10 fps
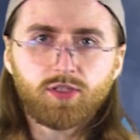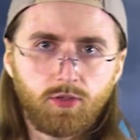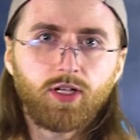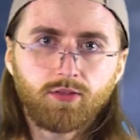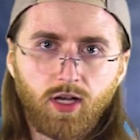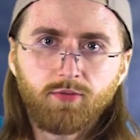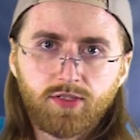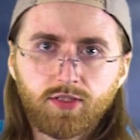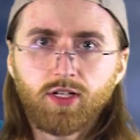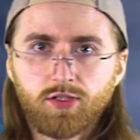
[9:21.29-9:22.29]
to it,
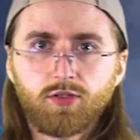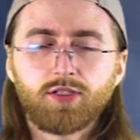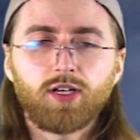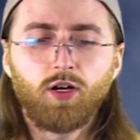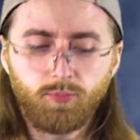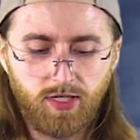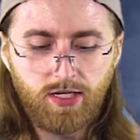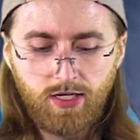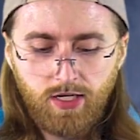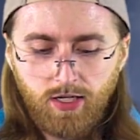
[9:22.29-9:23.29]
obviously, as you can tell, but
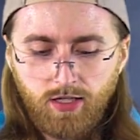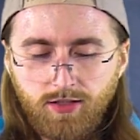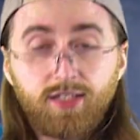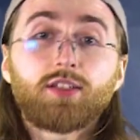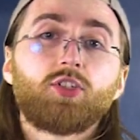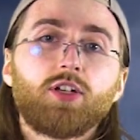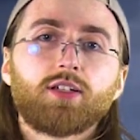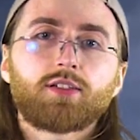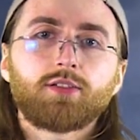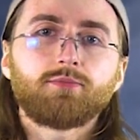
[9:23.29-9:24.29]
that's the
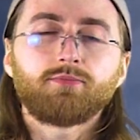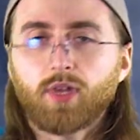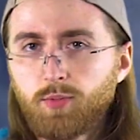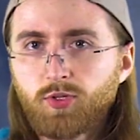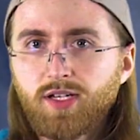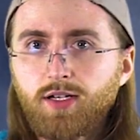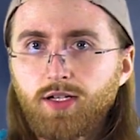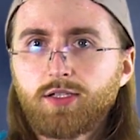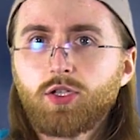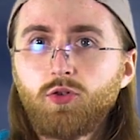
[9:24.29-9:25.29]
gist. I presented
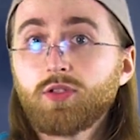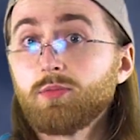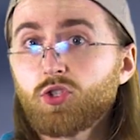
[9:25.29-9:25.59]
it to some